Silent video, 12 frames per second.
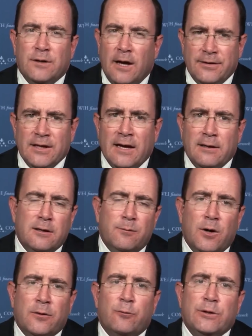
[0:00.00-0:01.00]
At the end of the
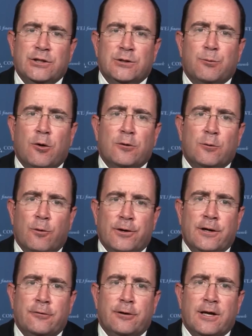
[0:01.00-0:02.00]
month, we just broke the
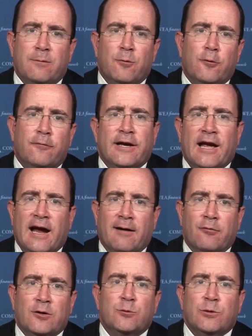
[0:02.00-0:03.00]
100-day moving
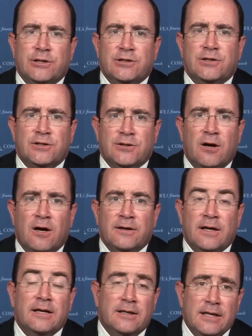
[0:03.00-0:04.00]
average, which is a sign
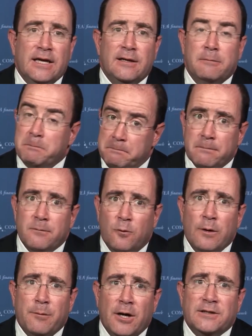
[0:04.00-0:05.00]
that indeed
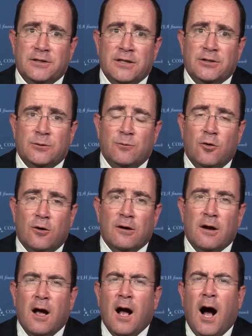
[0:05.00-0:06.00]
we might see some more.
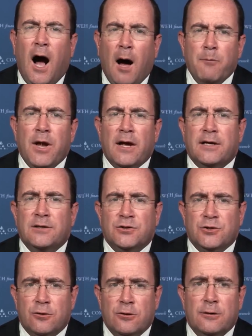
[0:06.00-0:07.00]
I'm not
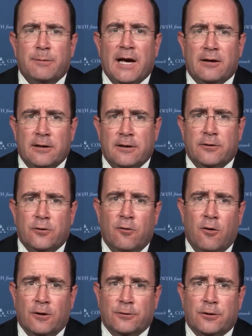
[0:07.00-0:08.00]
concerned about it in the
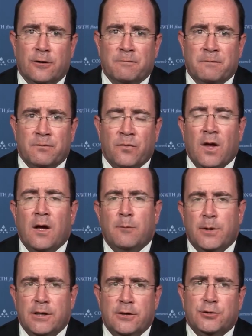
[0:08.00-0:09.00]
long term,
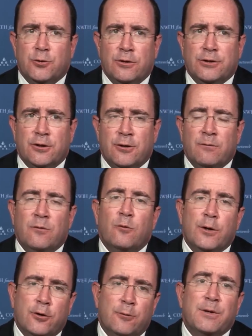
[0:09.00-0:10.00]
but in the short term,
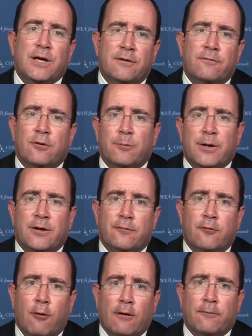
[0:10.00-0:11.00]
we could be in for a bit of
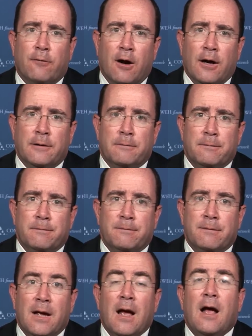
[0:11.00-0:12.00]
a rough ride.
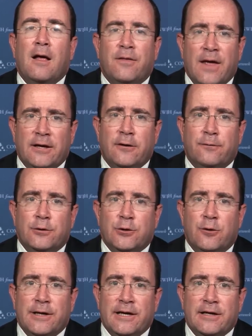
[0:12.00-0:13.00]
Thank you for
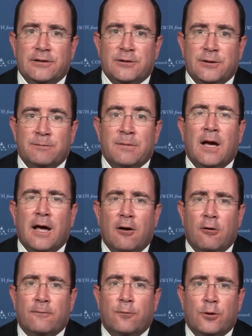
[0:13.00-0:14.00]
joining us, and
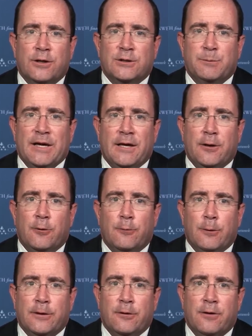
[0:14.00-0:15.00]
I look forward to speaking
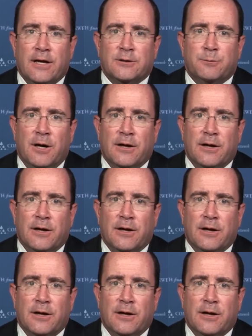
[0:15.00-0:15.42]
with you next